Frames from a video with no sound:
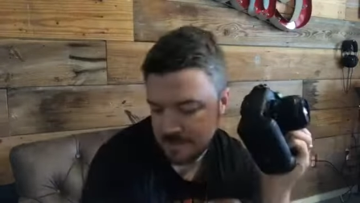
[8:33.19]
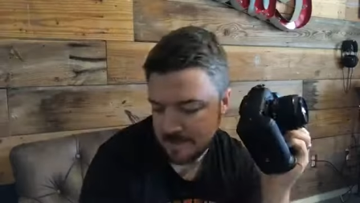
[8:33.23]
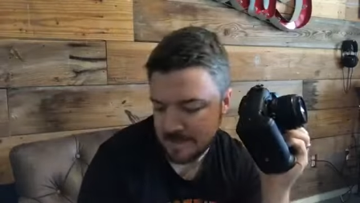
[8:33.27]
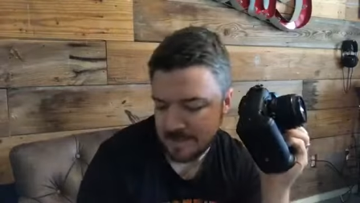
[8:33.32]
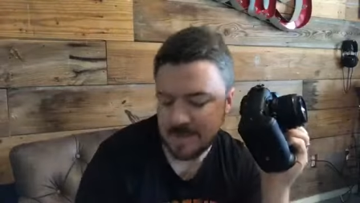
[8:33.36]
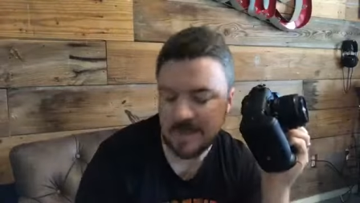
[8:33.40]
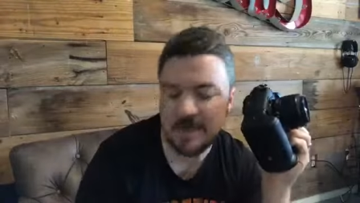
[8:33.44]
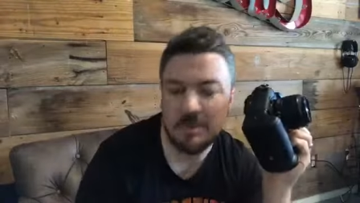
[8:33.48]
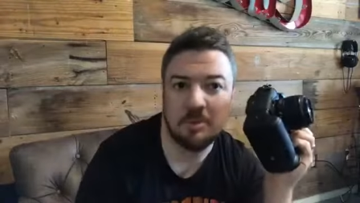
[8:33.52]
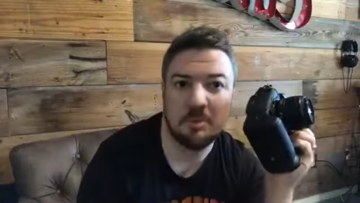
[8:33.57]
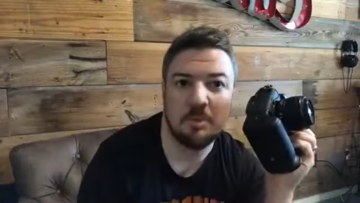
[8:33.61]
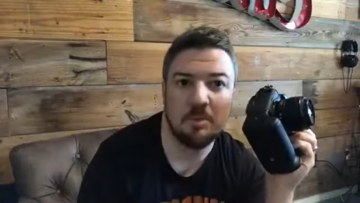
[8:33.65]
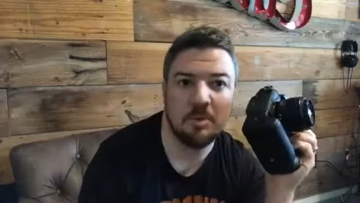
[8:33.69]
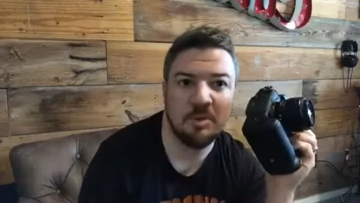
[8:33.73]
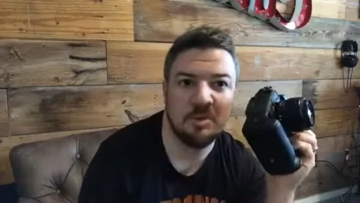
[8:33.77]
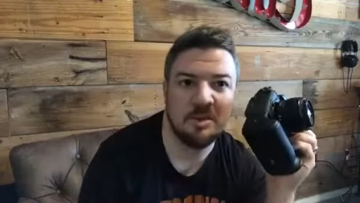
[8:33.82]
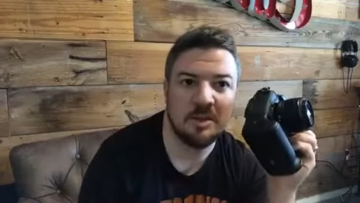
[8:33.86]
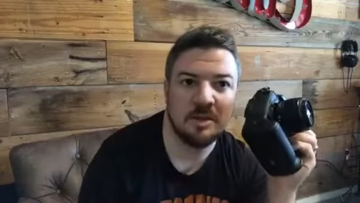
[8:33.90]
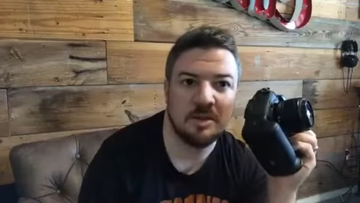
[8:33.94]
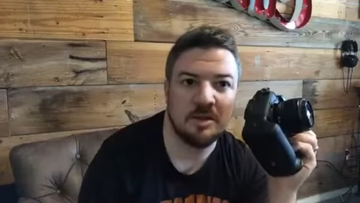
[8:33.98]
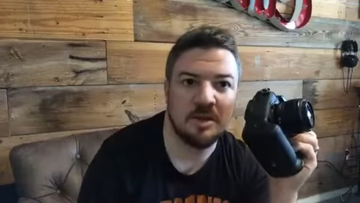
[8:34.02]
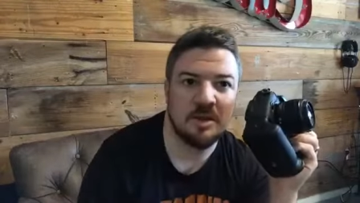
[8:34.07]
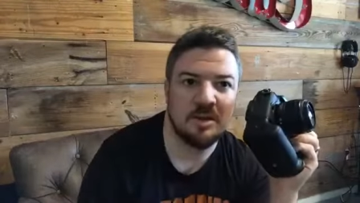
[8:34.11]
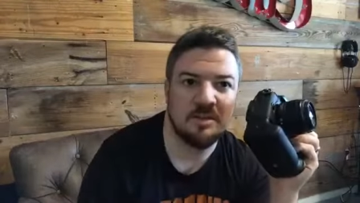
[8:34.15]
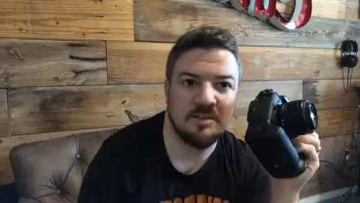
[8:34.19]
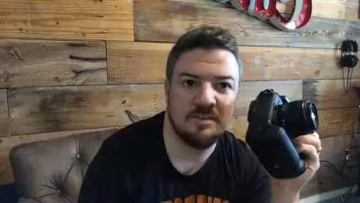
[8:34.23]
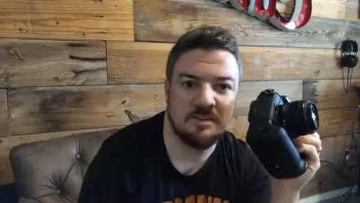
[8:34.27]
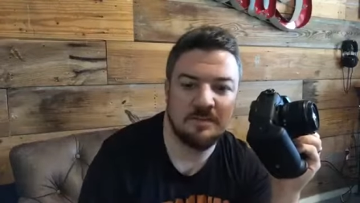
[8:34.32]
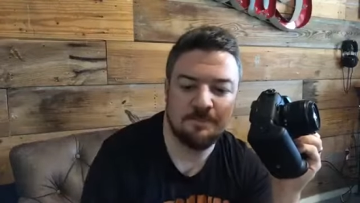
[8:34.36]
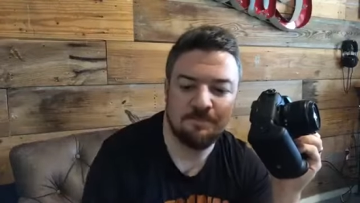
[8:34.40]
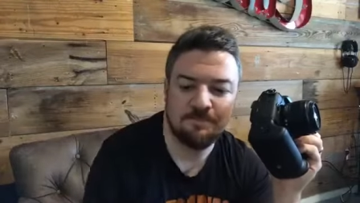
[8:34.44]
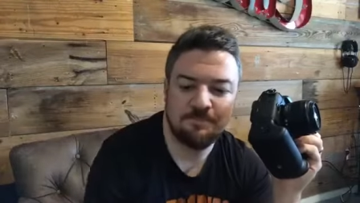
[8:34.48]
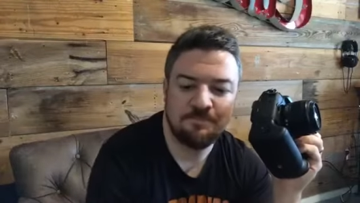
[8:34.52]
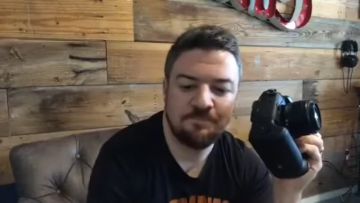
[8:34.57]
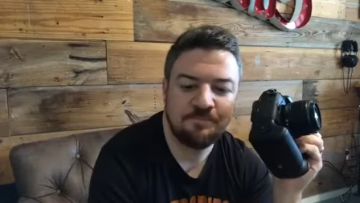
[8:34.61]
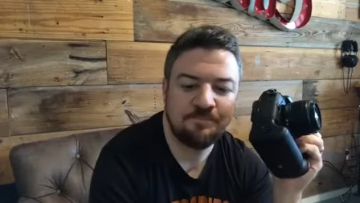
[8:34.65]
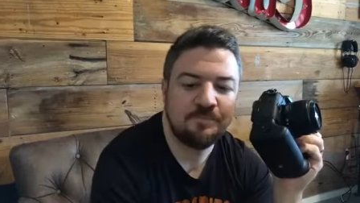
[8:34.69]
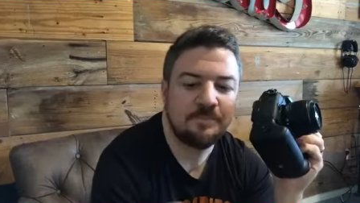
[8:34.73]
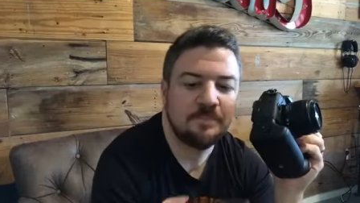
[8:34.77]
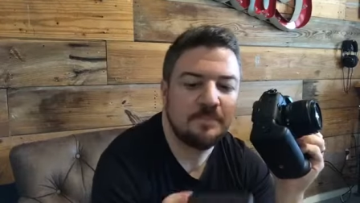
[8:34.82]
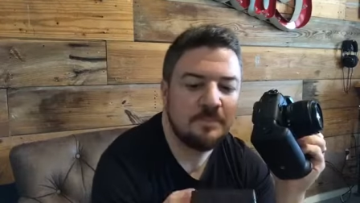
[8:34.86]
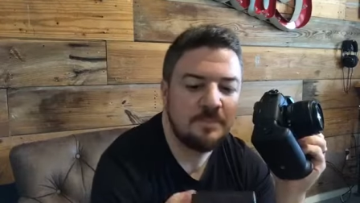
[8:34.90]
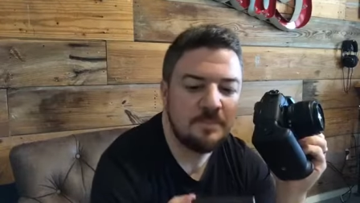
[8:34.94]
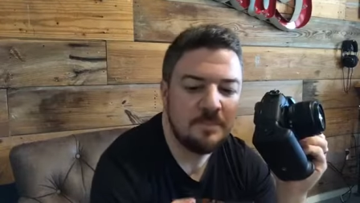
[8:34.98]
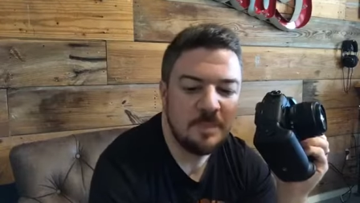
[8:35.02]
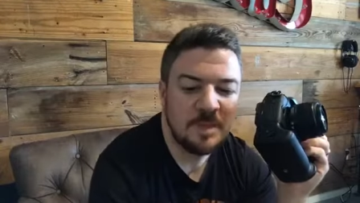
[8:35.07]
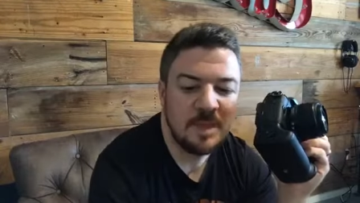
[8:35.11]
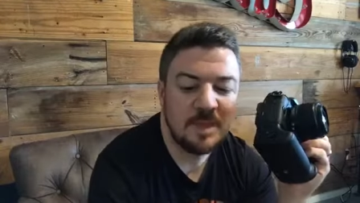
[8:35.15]
can't remember what they cost.
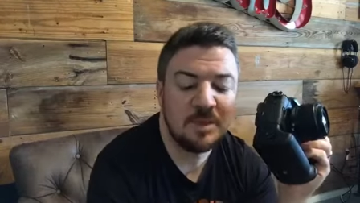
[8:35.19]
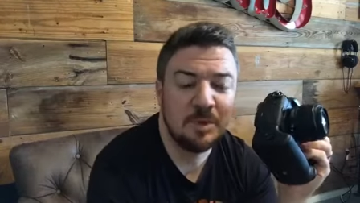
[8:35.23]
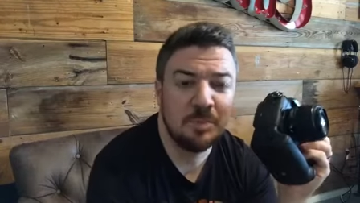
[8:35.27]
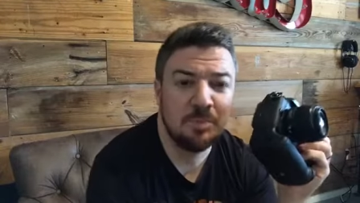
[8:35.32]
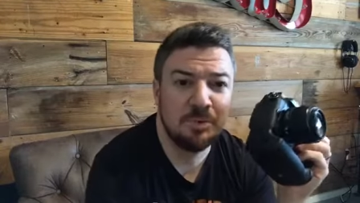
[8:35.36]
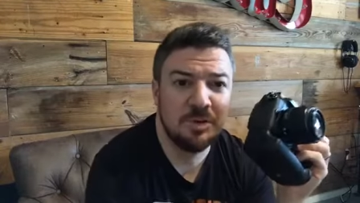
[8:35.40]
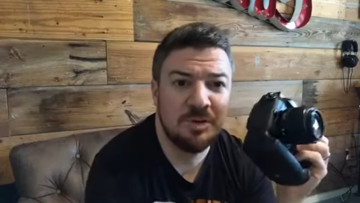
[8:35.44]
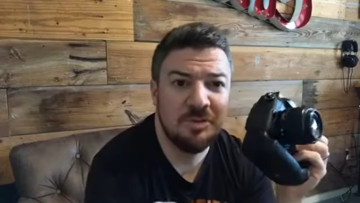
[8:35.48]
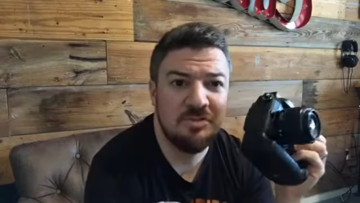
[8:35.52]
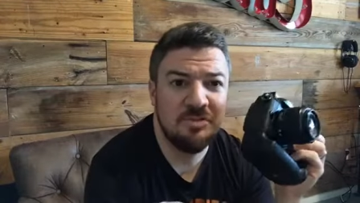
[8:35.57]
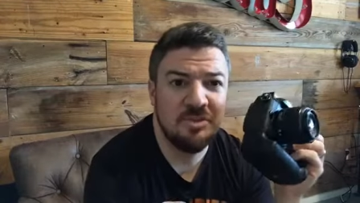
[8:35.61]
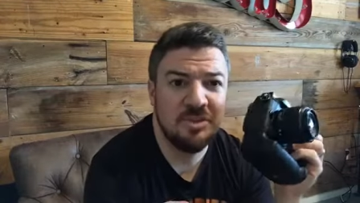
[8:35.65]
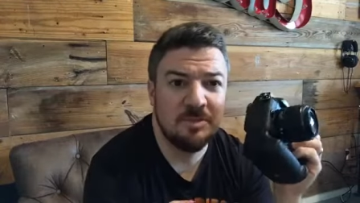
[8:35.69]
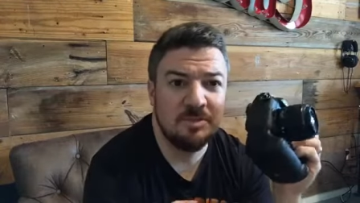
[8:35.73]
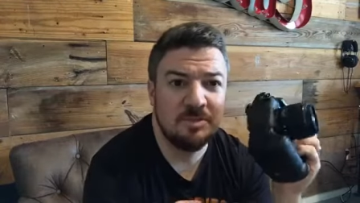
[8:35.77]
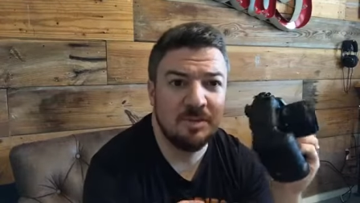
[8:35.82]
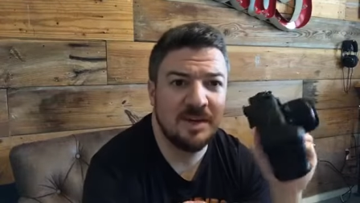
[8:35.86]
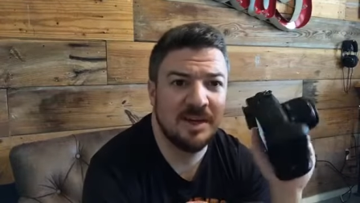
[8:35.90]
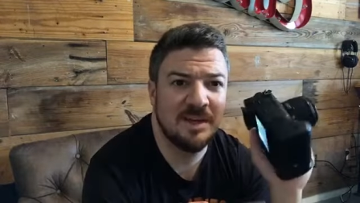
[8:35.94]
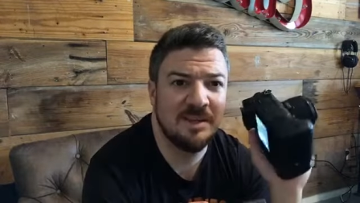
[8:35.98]
They're pretty cheap.